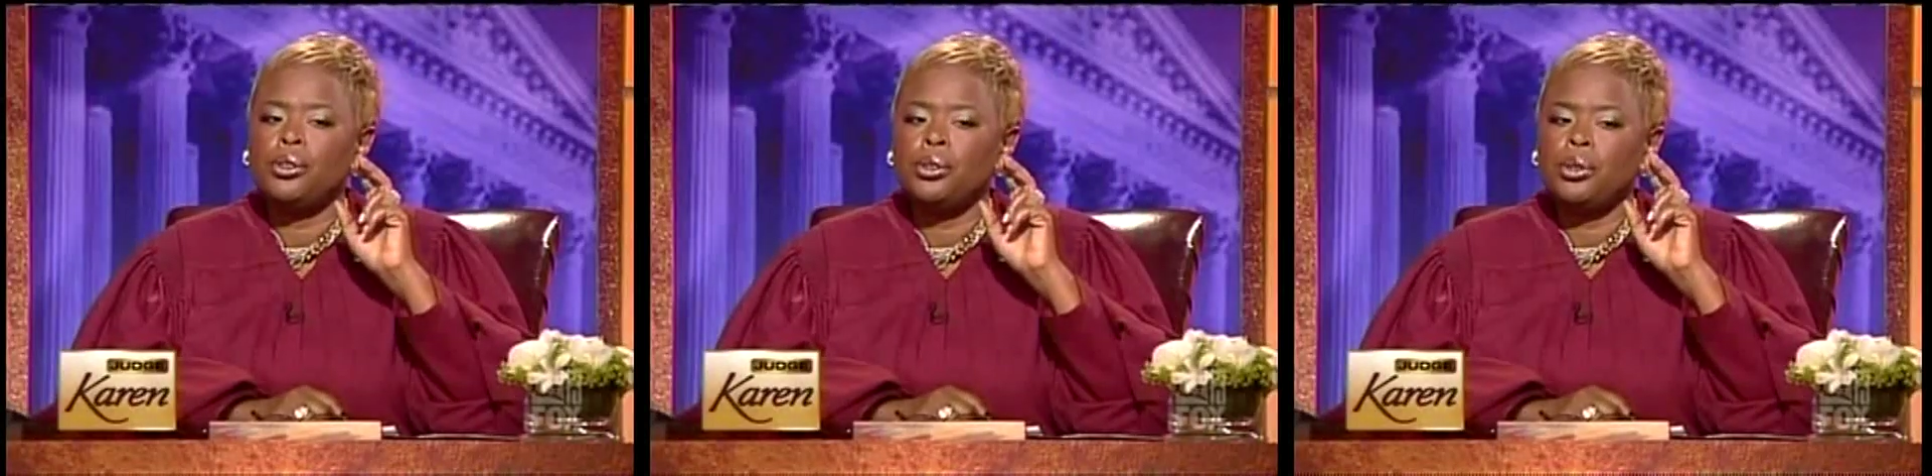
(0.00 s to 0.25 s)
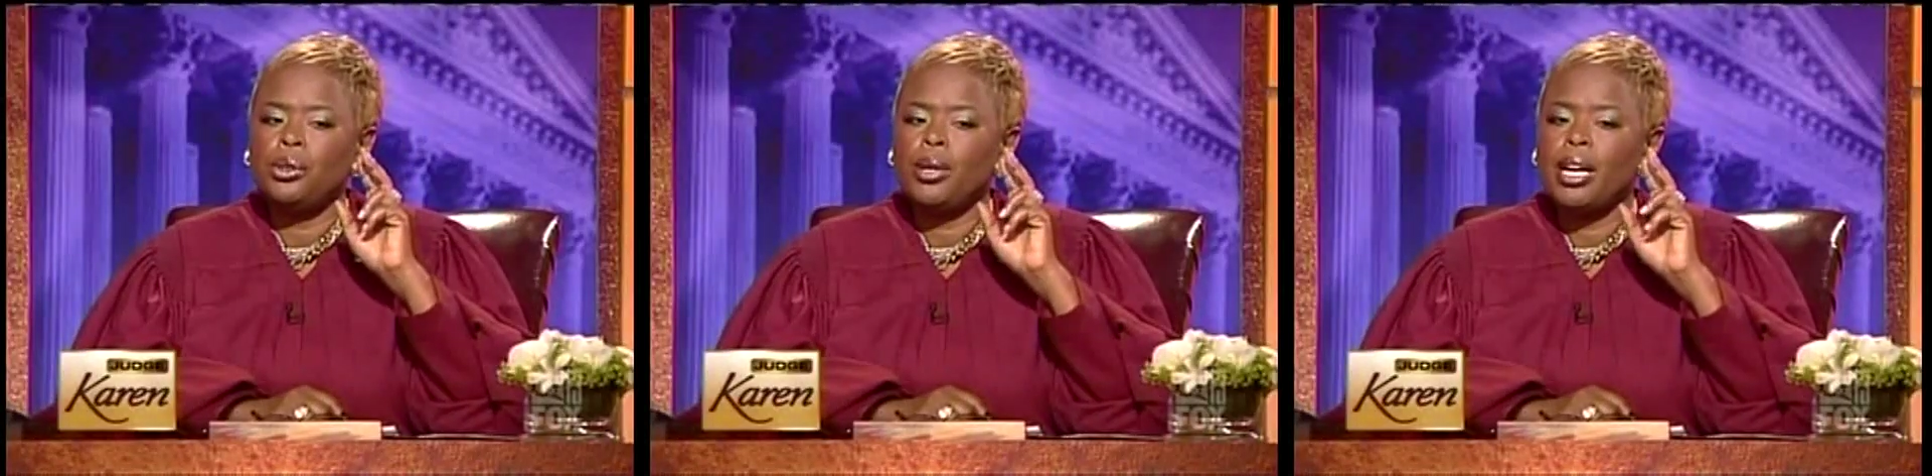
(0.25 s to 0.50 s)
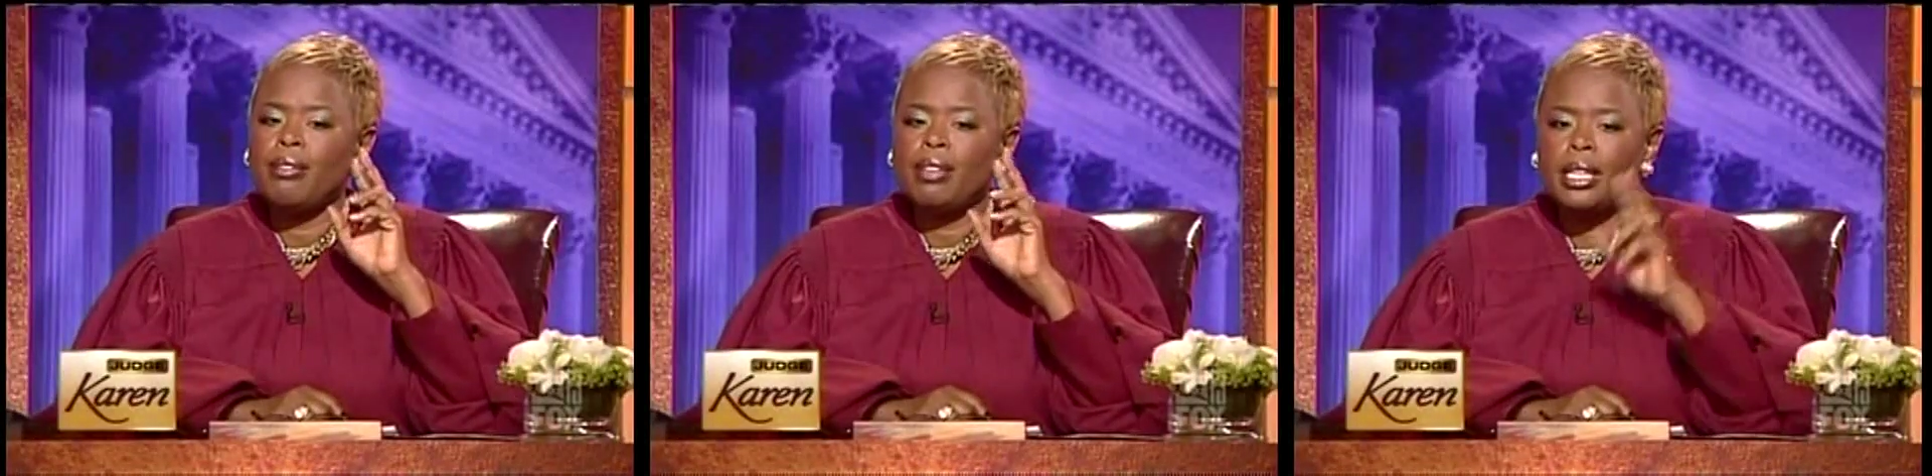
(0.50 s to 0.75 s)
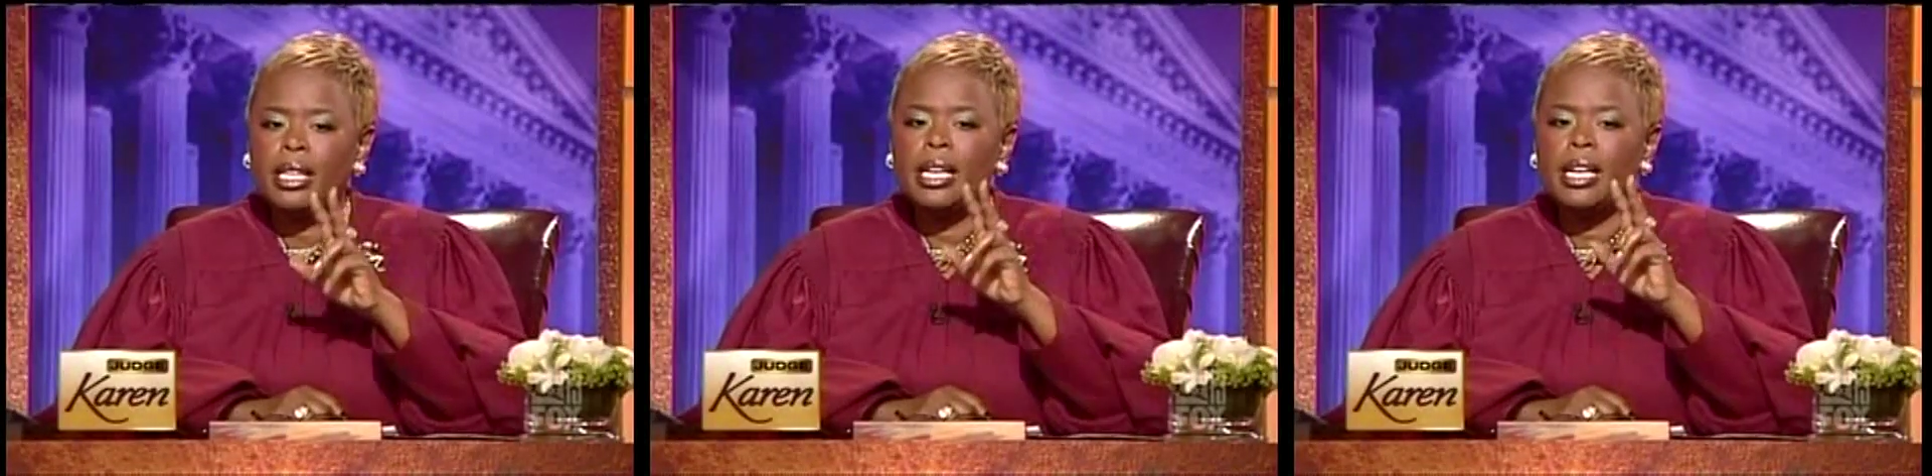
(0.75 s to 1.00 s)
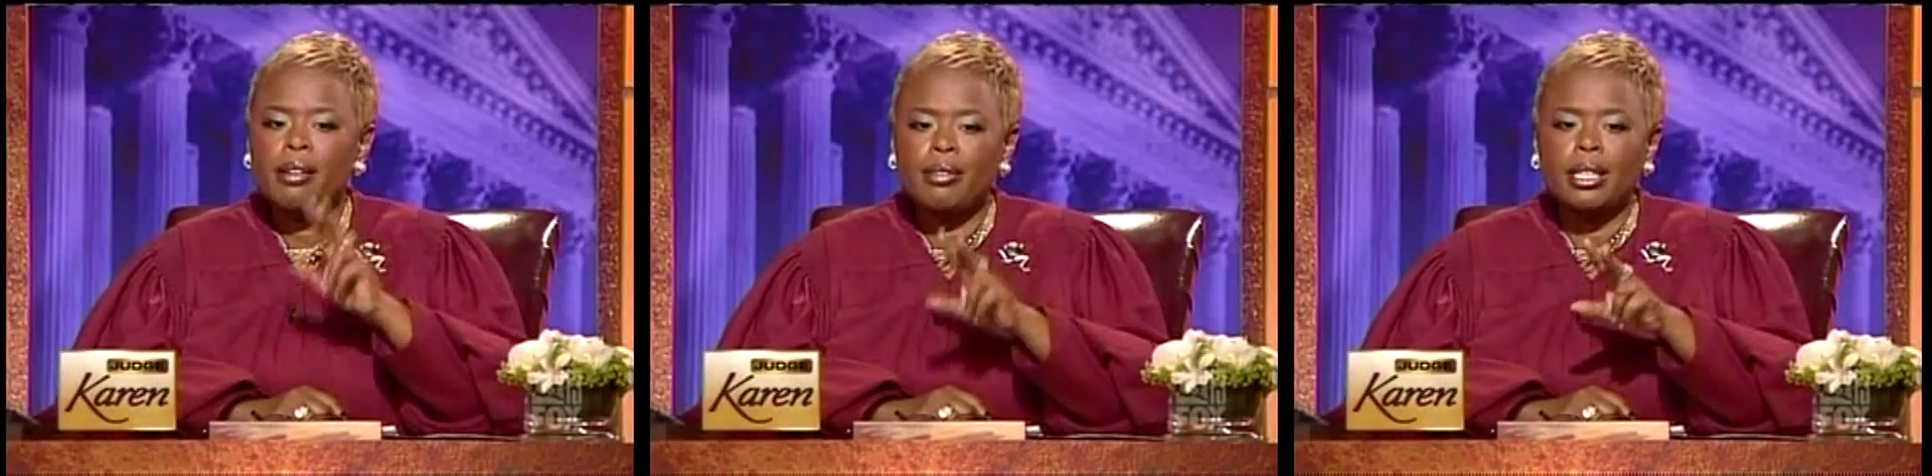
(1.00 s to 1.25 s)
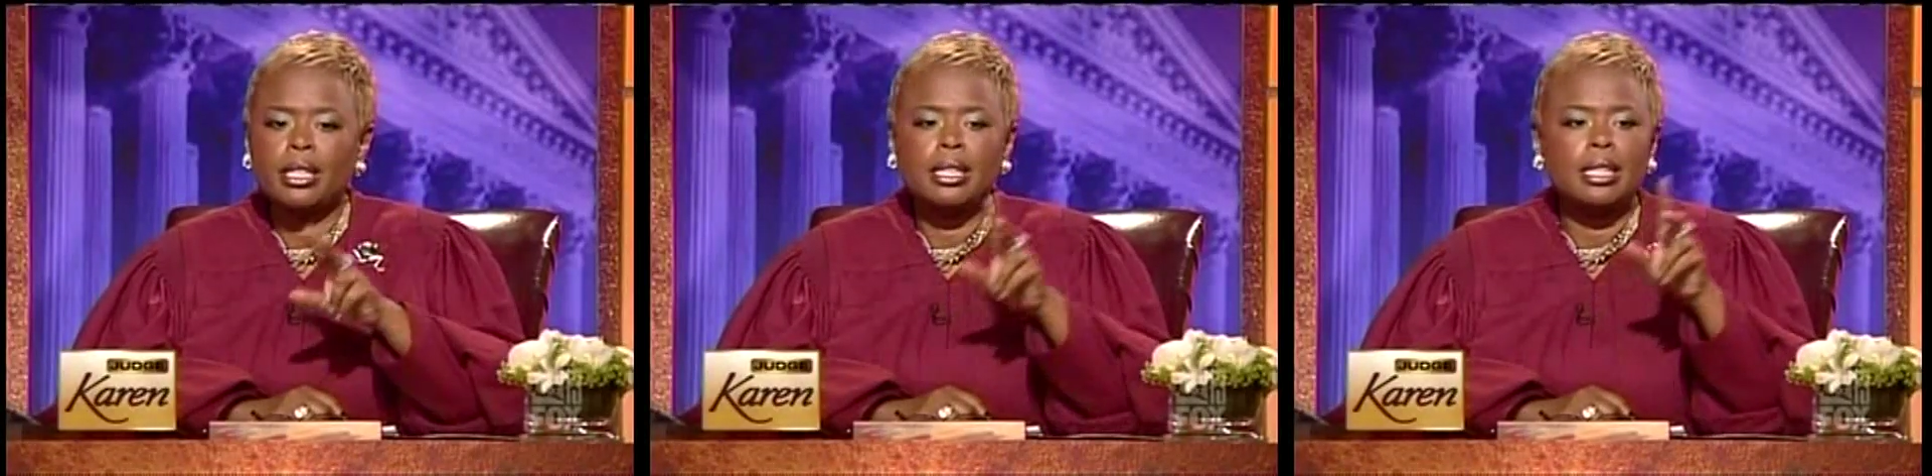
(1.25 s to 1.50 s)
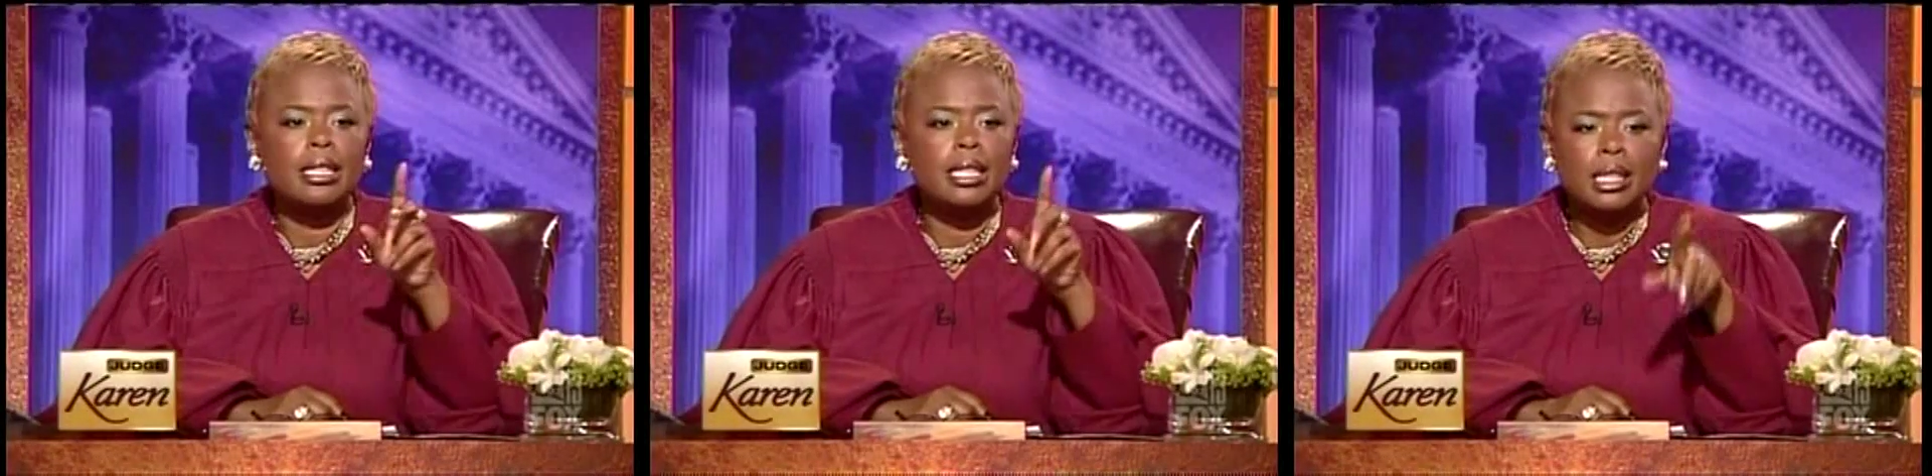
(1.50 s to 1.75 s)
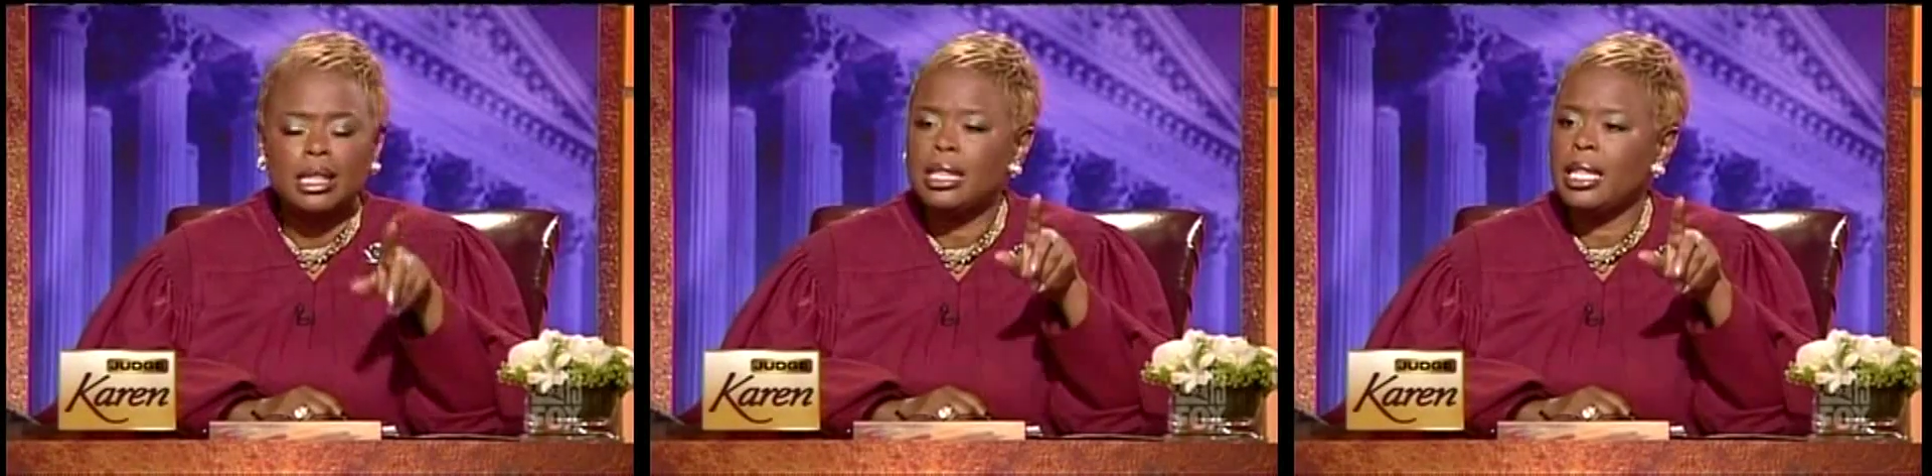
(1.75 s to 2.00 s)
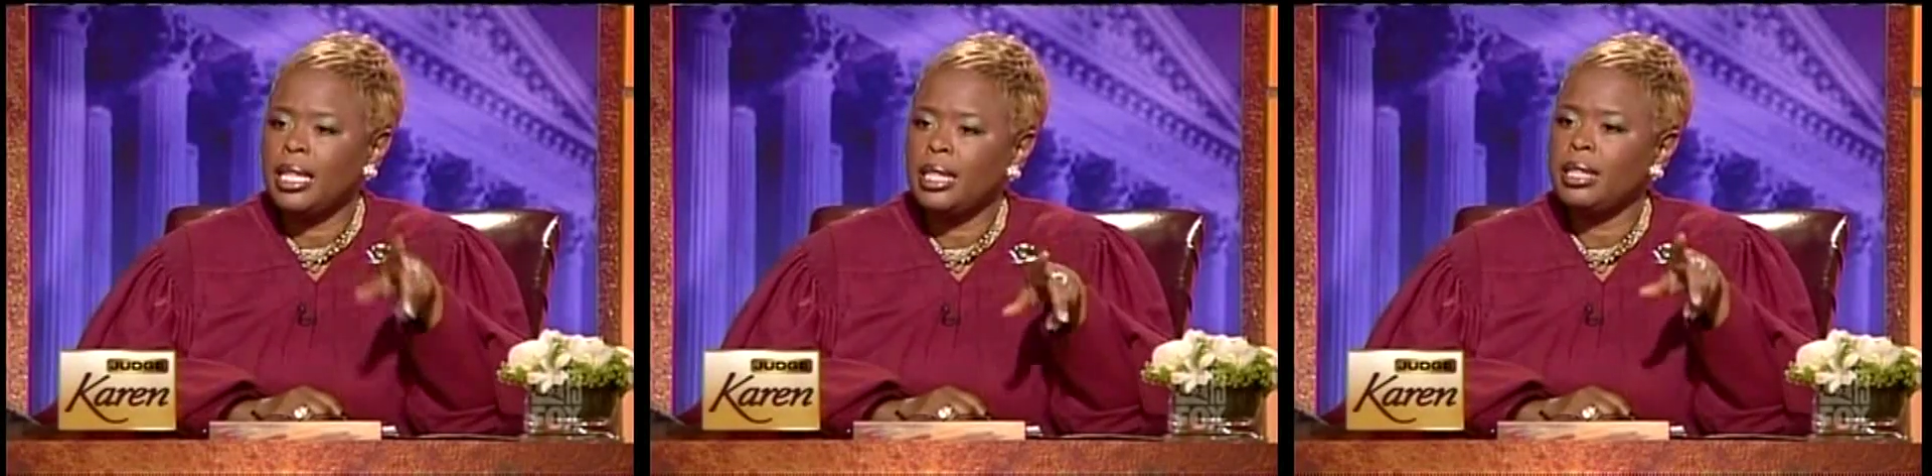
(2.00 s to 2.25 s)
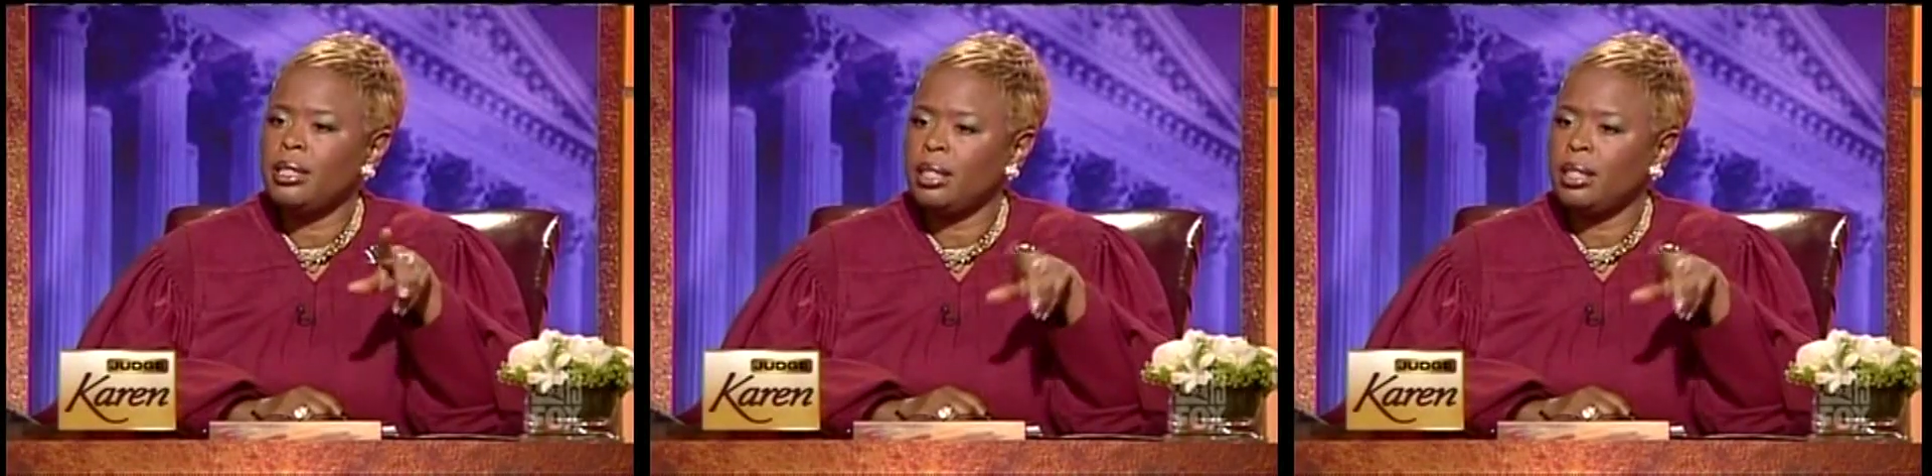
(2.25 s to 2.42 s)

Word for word: do you have any evidence that this lady